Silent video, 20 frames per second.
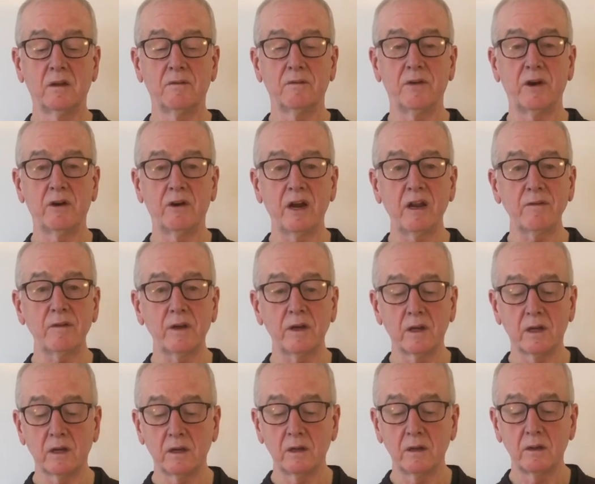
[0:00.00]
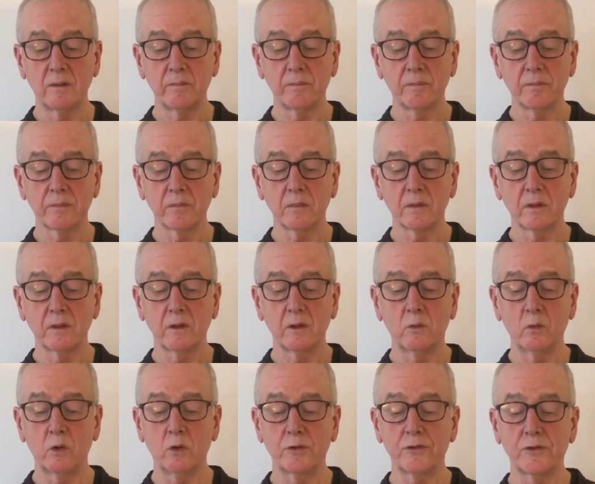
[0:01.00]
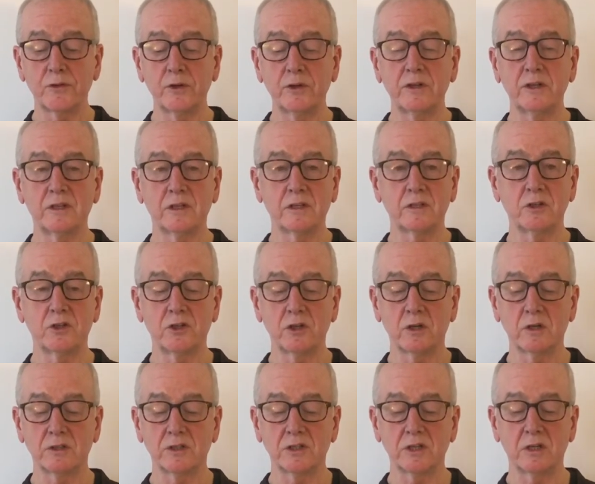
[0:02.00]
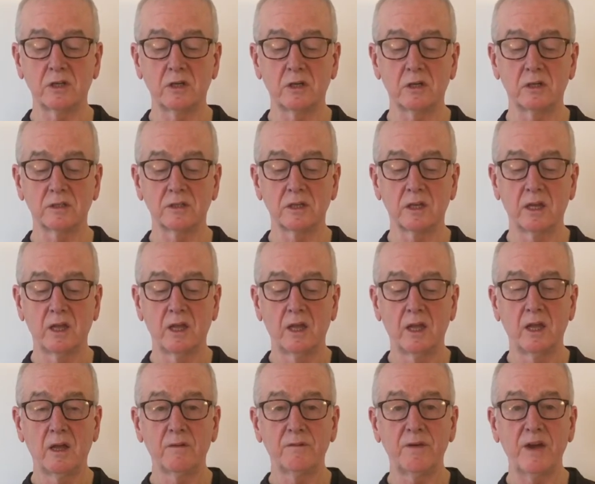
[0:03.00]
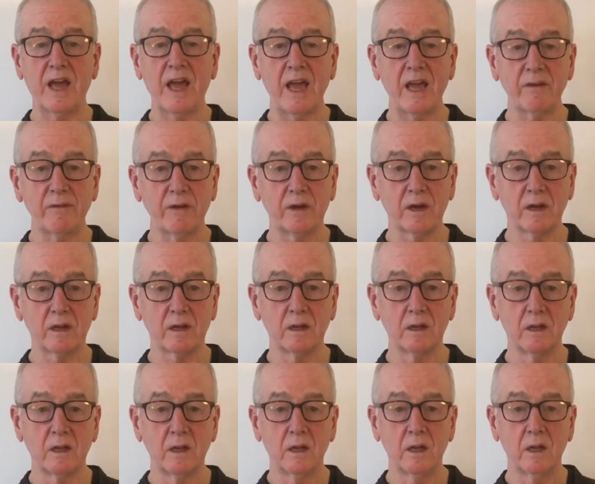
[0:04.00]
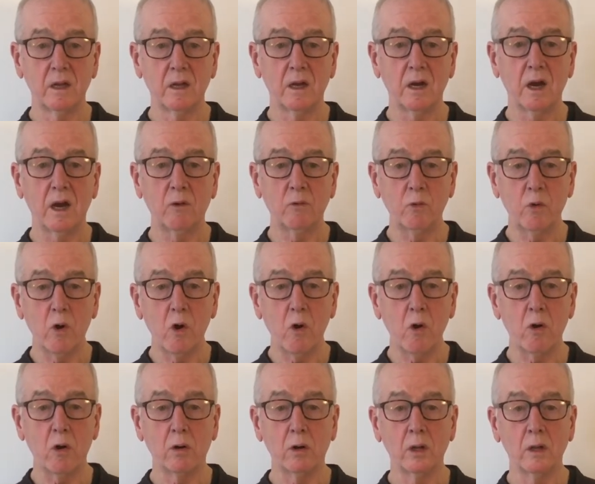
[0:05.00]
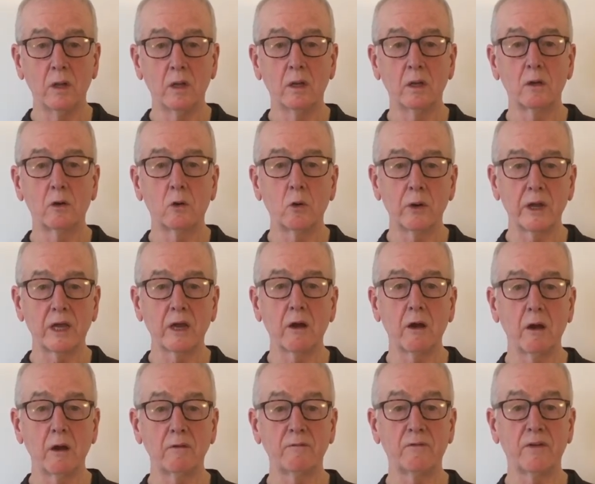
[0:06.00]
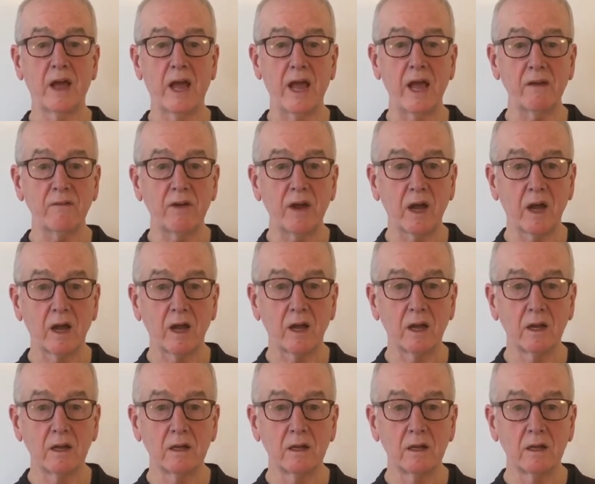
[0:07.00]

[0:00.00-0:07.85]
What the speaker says: Forever? The war thudded in John's heart. Forever? A war going on forever?